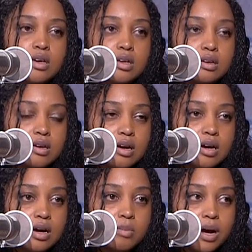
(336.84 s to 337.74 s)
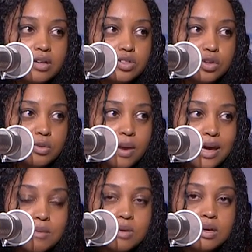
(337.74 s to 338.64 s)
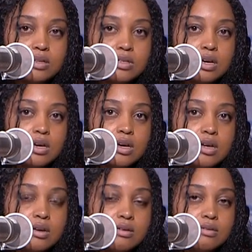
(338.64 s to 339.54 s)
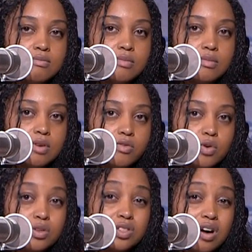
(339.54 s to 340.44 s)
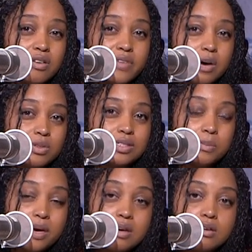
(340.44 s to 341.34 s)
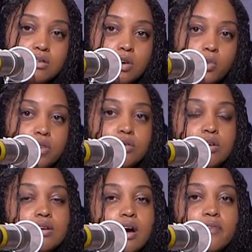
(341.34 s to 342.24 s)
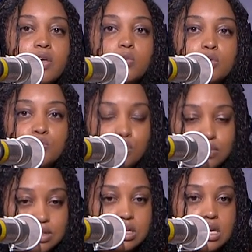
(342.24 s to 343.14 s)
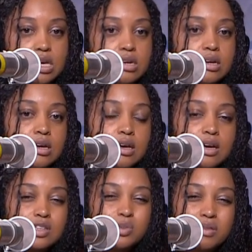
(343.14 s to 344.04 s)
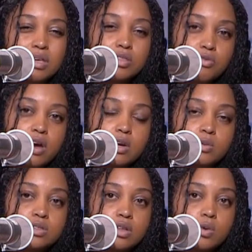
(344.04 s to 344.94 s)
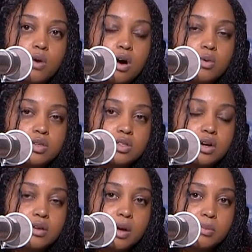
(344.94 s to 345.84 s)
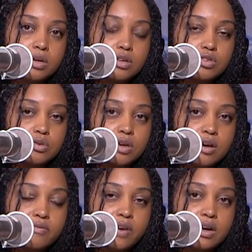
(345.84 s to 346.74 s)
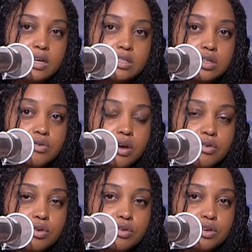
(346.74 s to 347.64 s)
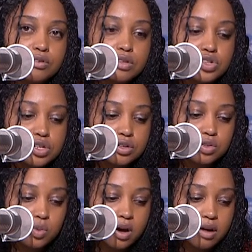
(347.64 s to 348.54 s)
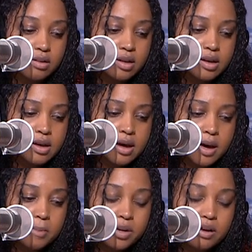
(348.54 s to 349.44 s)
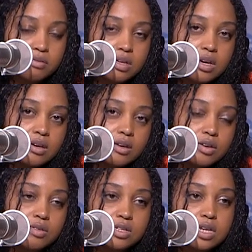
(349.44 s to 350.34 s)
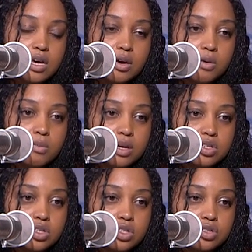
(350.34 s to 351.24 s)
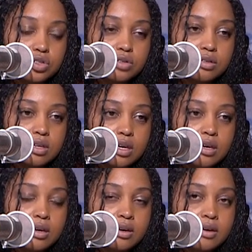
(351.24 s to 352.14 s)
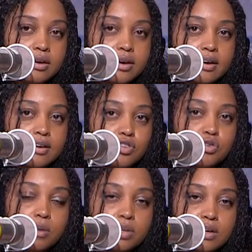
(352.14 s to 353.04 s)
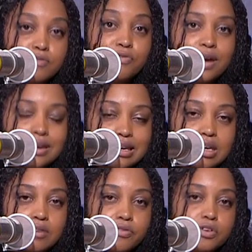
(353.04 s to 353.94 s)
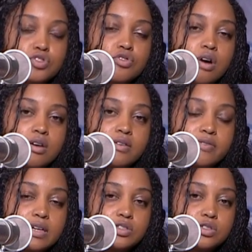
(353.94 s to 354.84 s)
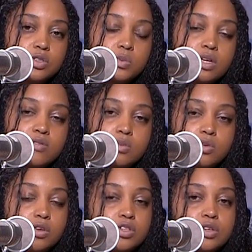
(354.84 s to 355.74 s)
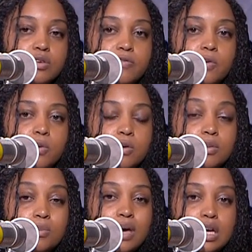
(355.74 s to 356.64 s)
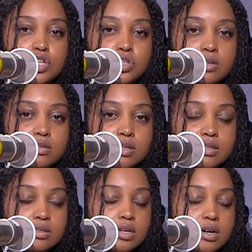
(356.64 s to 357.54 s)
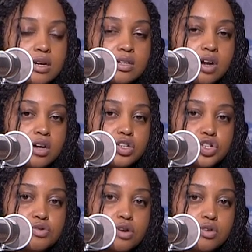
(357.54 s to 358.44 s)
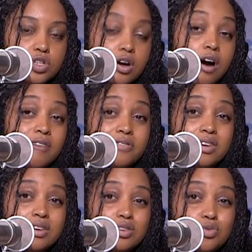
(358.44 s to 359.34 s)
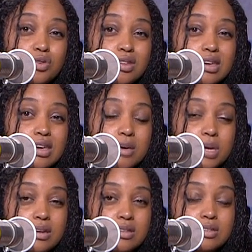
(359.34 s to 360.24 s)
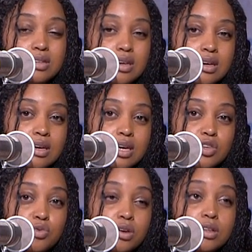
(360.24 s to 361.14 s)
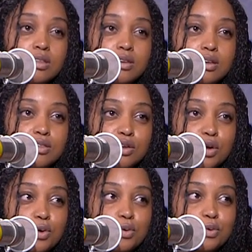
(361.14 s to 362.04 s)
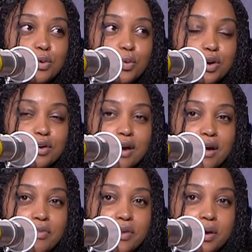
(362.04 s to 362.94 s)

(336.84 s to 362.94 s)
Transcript: dollars in uh, a milestone payment. And of course, all of that was dependent on whether or not they would proceed. And so I think the writing was on the wall when you saw the company do that financing round earlier this year as well. Um, but I think, you know, the take-home message, it's certainly uh, troubling, frightening for Geron investors, but even more so for the patients. Because, Todd, as you know, Jakafi is really, I mean, it's it's really the, the lone winner out